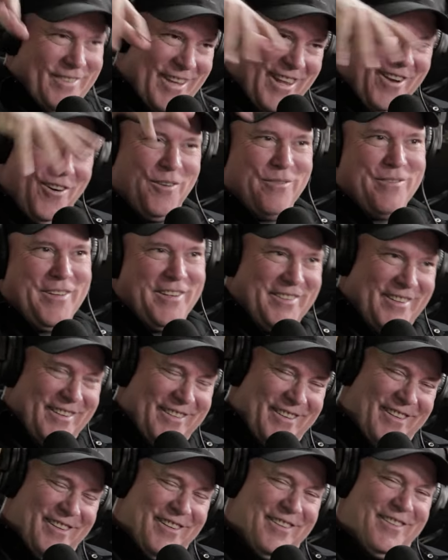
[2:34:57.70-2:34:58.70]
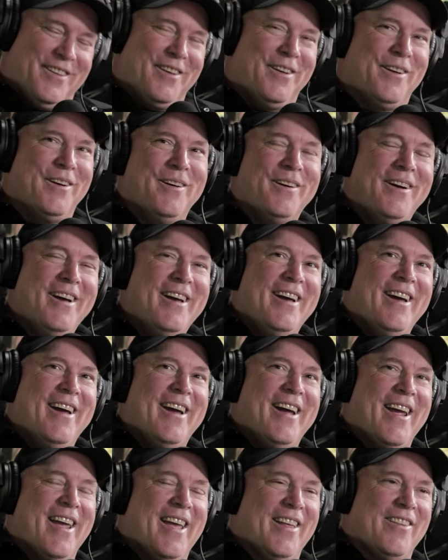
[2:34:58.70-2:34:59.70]
you know, visit to the zoo.
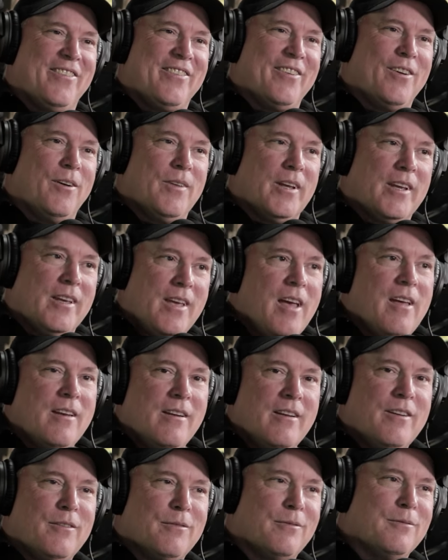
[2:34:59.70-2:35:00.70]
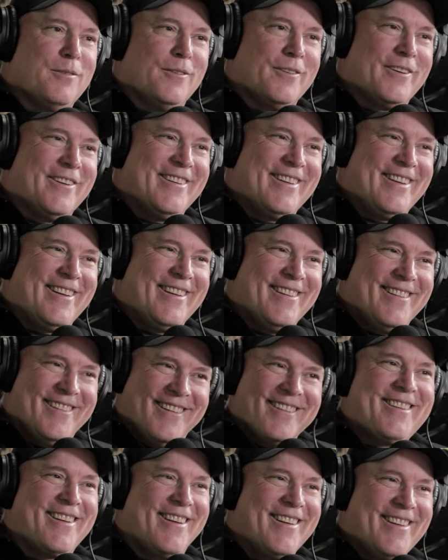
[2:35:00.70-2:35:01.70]
And so I'm like, yeah, I know you're from Florida, you know,
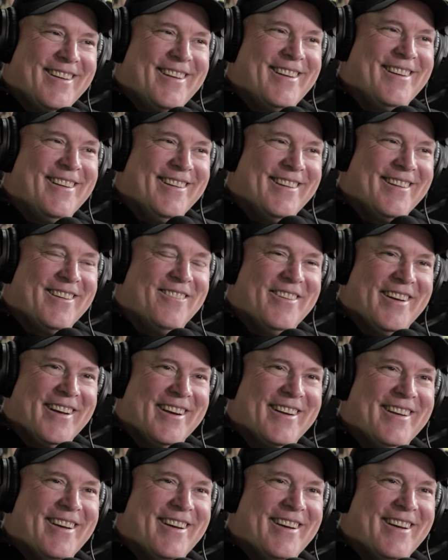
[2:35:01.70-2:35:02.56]
okay, you know, and I'm like,